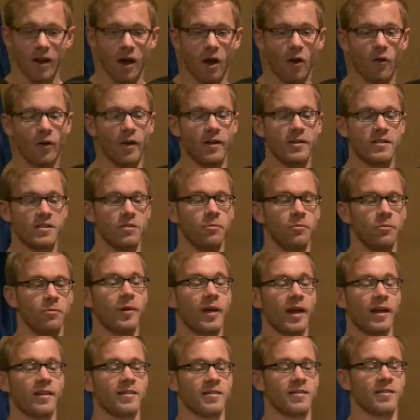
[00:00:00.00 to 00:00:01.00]
All right, so we will
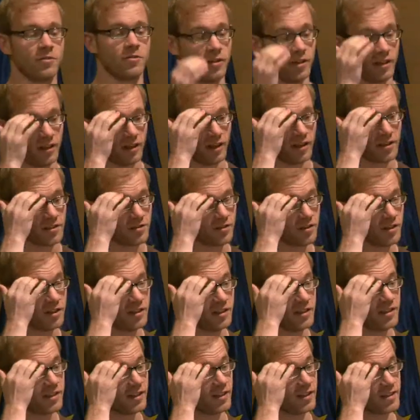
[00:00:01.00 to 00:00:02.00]
get into the
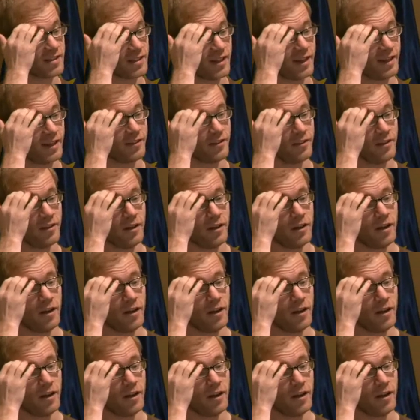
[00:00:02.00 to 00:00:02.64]
details later.